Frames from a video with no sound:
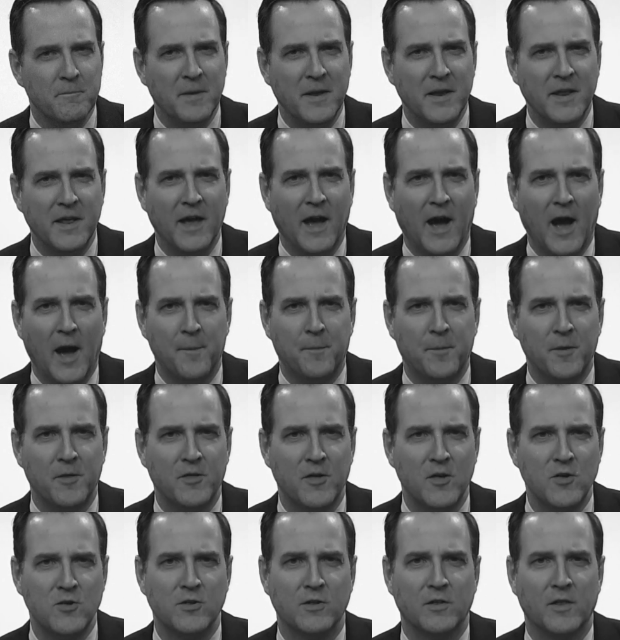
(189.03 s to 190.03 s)
Media
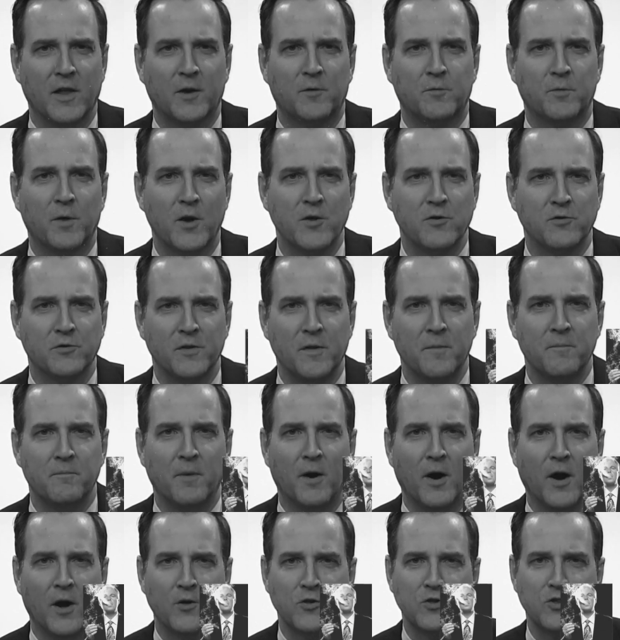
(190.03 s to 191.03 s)
opposition like Rush
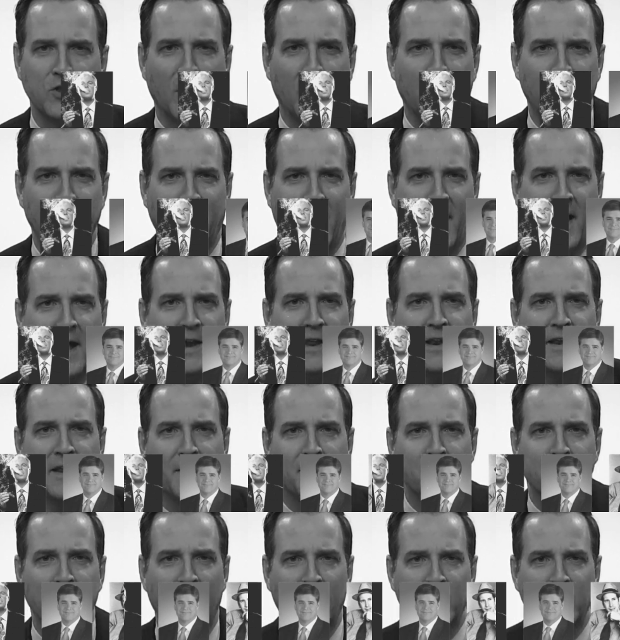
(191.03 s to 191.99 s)
Limbaugh, Sean Hannity, and